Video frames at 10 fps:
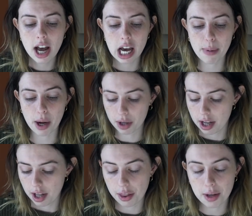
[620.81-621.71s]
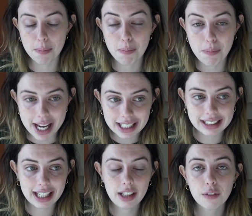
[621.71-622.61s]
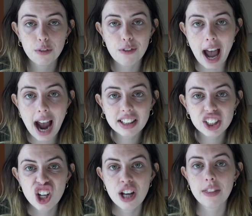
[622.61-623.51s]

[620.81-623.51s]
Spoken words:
about the basic fact